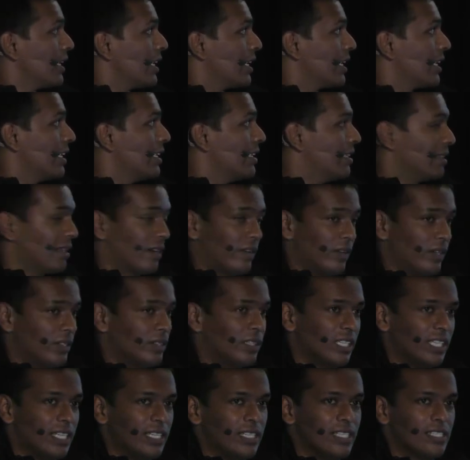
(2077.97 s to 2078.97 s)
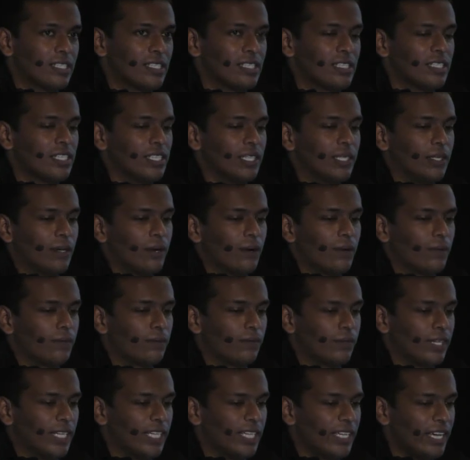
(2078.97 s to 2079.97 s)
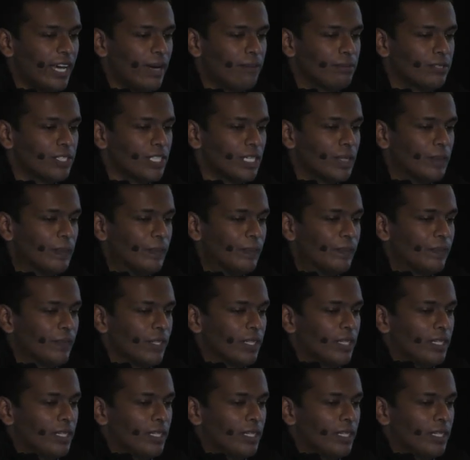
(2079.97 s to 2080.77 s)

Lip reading: and currently he's the CEO of Ring Capture.